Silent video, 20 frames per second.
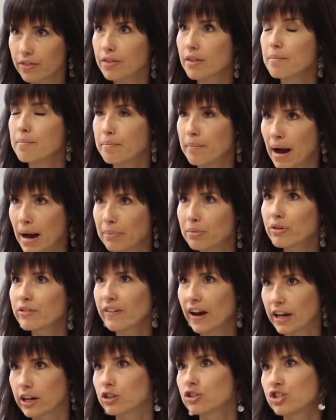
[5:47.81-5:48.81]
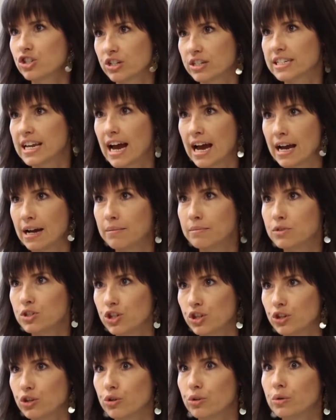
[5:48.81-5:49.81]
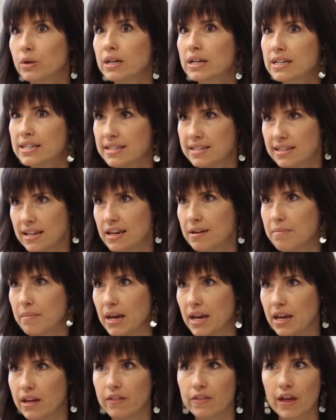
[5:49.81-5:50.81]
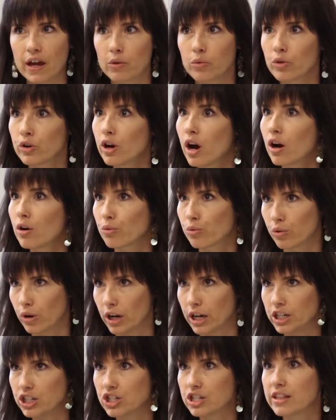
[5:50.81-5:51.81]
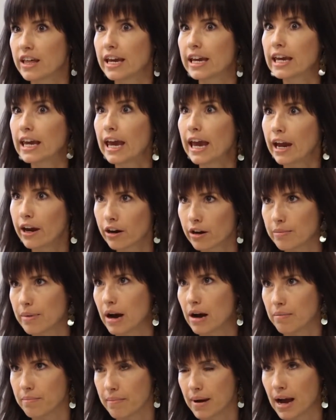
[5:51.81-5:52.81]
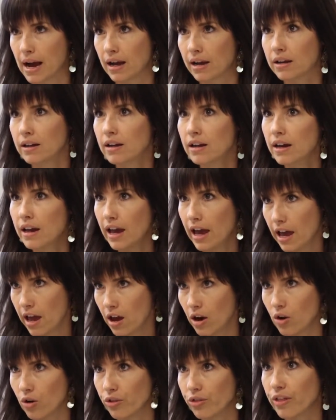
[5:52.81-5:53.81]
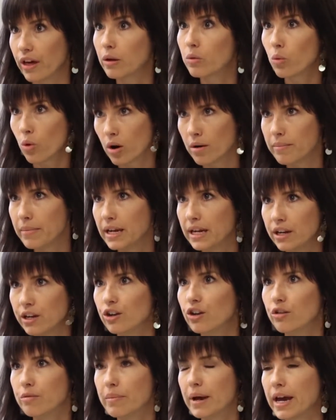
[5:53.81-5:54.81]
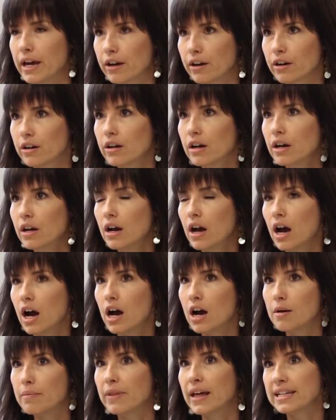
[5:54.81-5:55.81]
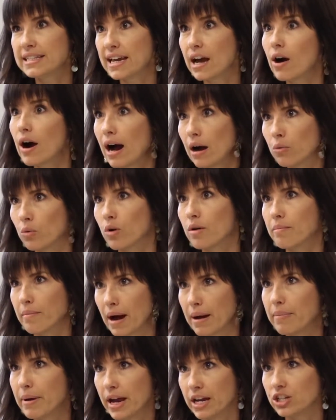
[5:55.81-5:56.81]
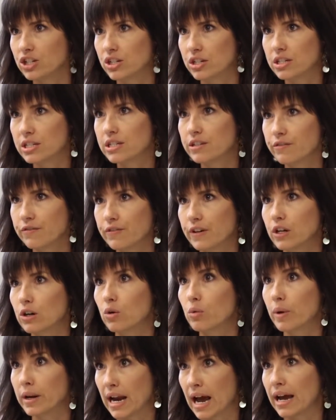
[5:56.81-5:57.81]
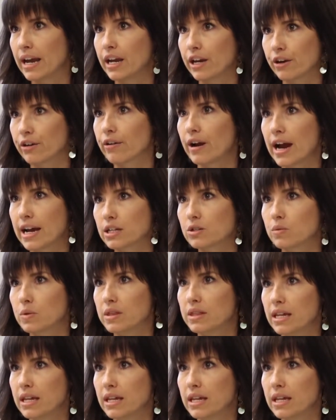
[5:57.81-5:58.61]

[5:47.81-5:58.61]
my provider took time to see me. They were not rushed. They care about my health. They want me to do better. That's how I want my patients to feel when I interact with